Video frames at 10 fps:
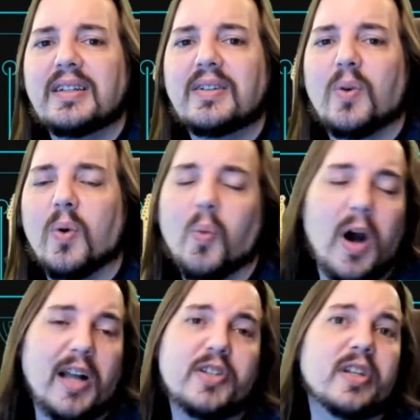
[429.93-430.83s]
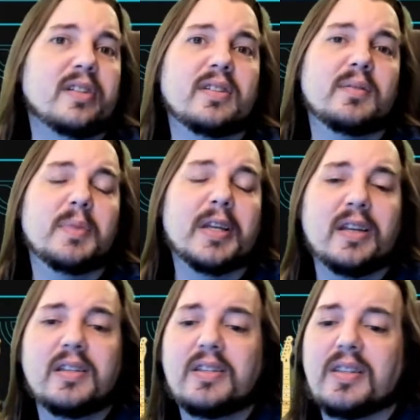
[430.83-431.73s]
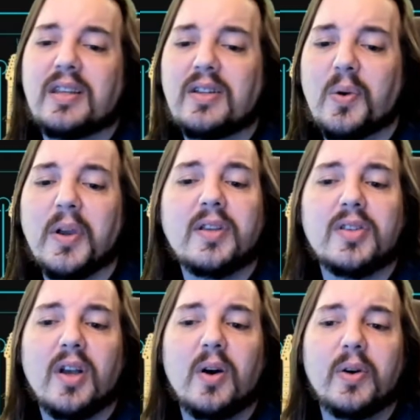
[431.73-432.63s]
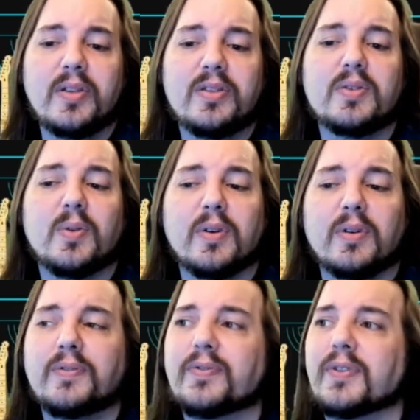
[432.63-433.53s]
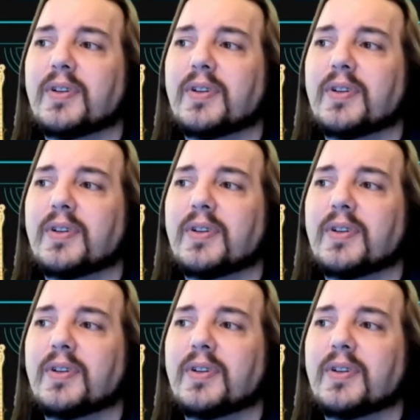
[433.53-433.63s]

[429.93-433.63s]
or watch it, because in doing so is sort of,